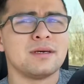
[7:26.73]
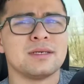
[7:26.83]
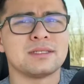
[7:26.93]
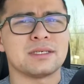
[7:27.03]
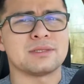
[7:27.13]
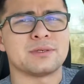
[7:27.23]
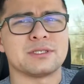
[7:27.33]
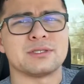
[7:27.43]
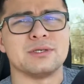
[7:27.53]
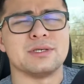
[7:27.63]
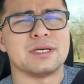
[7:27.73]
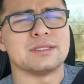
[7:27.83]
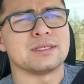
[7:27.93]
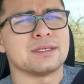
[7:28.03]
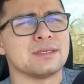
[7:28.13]
So I just want to show you
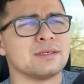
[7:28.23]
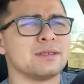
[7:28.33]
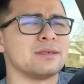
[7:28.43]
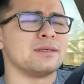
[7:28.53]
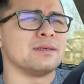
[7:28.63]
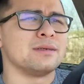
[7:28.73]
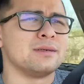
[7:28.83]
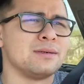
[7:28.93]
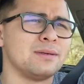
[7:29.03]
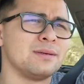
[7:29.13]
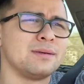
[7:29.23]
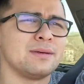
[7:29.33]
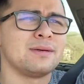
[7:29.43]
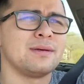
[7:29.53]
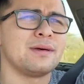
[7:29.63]
guys that,
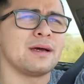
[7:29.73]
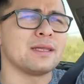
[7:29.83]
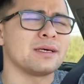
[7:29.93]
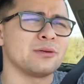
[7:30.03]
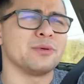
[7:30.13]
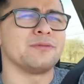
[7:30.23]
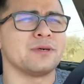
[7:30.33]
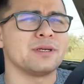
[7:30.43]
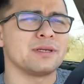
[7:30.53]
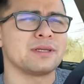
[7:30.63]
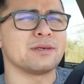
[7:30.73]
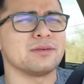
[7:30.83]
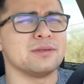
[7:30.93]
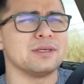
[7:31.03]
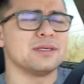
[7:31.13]
and I think it'll be fun, and I think
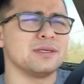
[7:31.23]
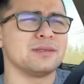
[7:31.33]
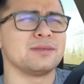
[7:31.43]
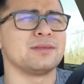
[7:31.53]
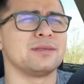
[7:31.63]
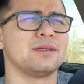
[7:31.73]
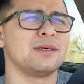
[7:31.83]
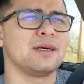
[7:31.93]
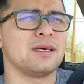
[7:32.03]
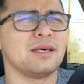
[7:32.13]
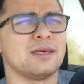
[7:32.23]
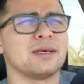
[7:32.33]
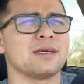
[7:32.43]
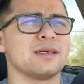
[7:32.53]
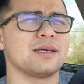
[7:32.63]
it'll
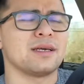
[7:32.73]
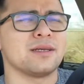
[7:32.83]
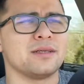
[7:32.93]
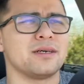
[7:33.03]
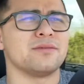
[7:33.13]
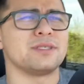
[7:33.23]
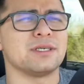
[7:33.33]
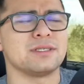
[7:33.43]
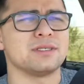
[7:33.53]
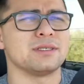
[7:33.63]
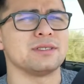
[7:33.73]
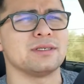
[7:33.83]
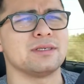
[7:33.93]
gain a lot of attention and